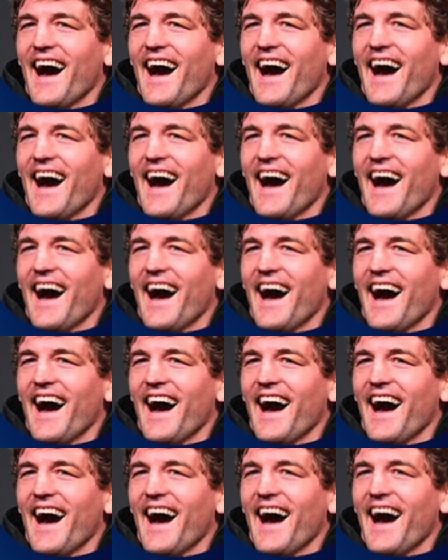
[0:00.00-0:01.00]

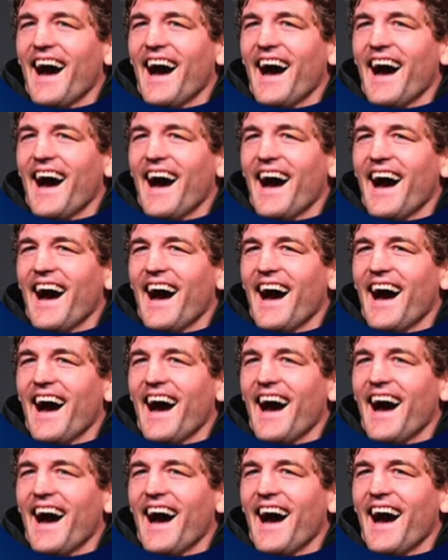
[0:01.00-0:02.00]

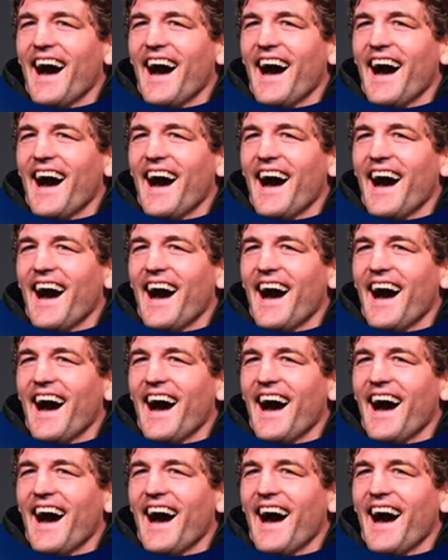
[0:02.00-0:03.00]

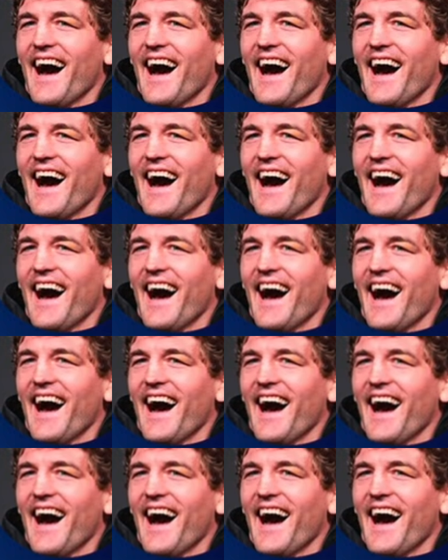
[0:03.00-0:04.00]

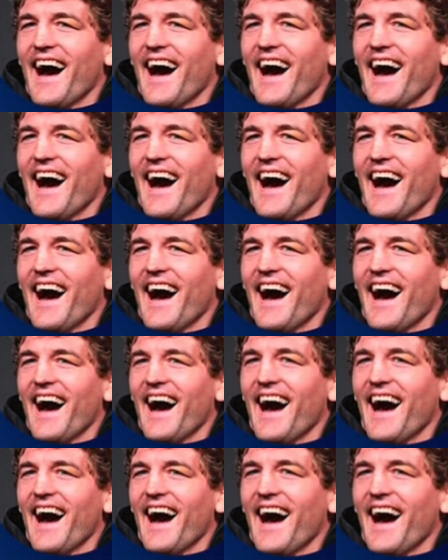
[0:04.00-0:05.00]

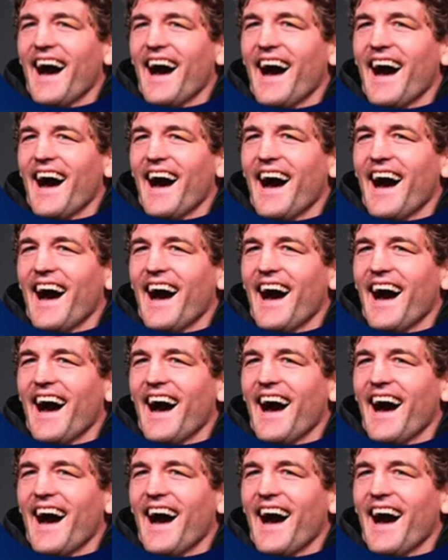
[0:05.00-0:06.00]

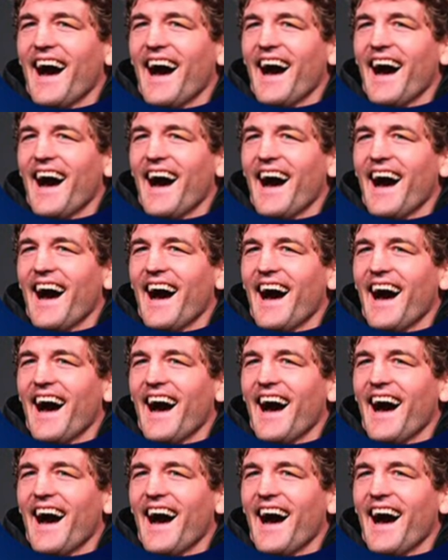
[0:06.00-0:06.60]
(not speaking)